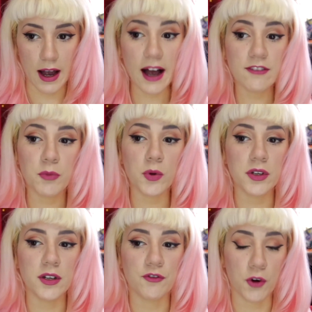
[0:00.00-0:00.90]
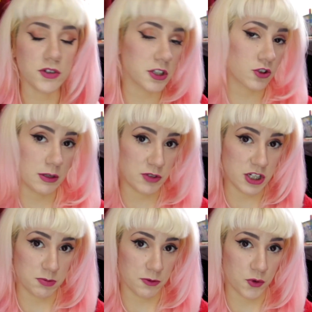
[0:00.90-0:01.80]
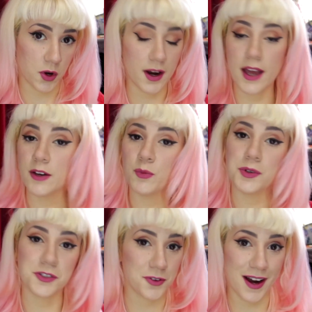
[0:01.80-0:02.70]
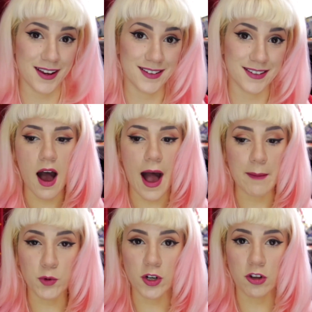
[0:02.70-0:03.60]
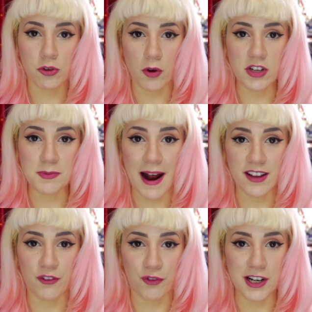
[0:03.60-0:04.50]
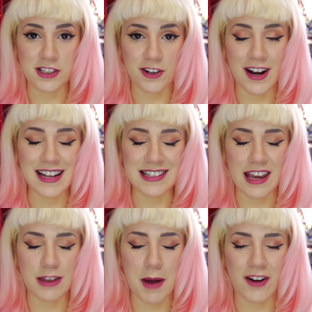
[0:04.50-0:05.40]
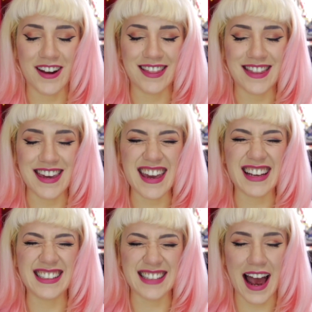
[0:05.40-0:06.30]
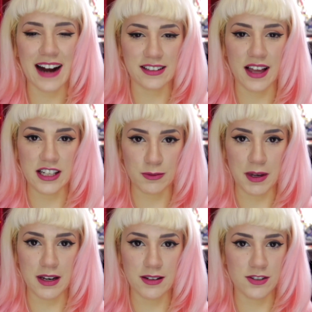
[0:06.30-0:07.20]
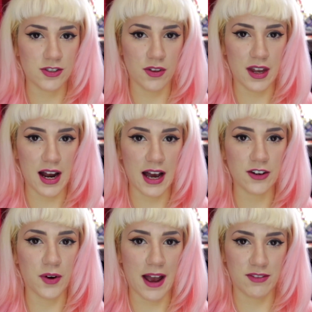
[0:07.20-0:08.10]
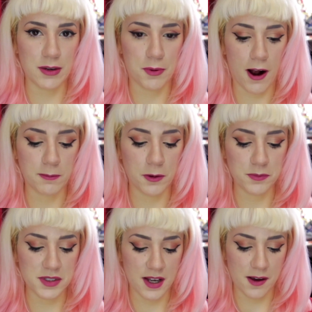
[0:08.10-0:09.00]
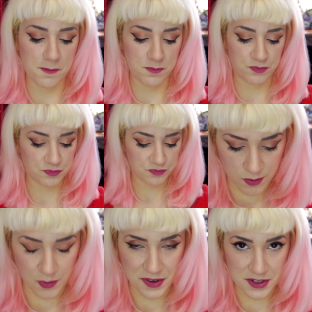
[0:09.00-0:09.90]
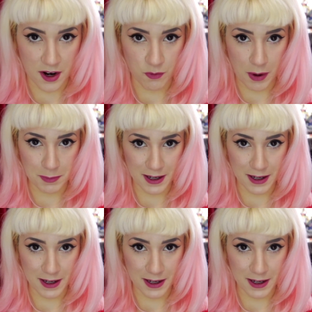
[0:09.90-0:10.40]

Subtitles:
I've molded frozen cream cheese before, and it was great. I'm going to throw these back in the freezer and take them out at the exact last minute so that I don't have any problems with soft wet